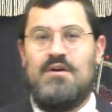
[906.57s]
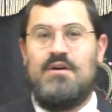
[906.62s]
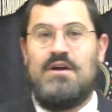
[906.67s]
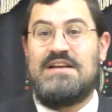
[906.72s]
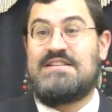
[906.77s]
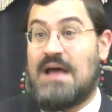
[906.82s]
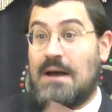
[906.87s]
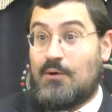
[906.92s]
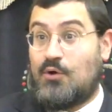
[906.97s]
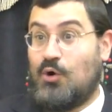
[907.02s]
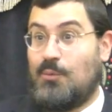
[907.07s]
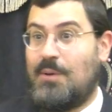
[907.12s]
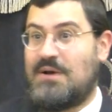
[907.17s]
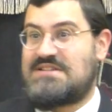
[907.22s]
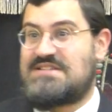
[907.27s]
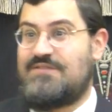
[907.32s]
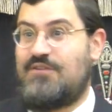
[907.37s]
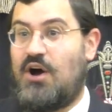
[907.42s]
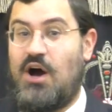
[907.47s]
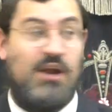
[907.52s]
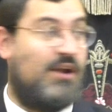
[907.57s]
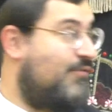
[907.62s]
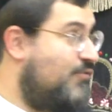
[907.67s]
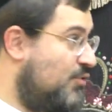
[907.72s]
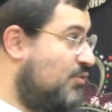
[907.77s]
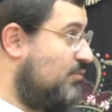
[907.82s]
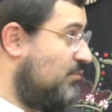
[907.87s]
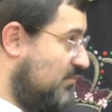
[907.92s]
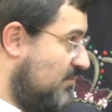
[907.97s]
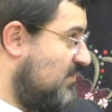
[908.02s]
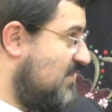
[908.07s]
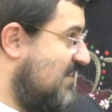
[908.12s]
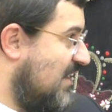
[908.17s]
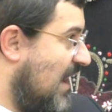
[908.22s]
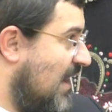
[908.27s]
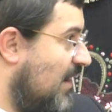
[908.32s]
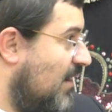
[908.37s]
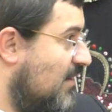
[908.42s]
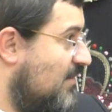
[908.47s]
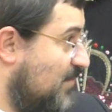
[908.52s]
is that called Basar B'Chalav? No? What is
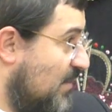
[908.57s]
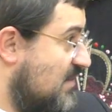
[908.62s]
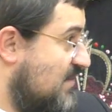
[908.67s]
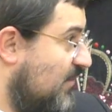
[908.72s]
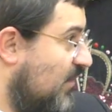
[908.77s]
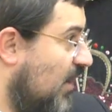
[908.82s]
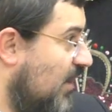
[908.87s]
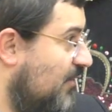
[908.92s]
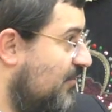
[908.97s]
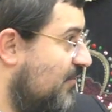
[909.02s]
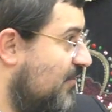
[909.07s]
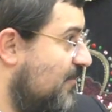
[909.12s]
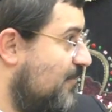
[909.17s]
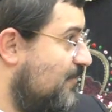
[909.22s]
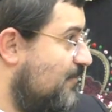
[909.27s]
that? Basar B'Chalav?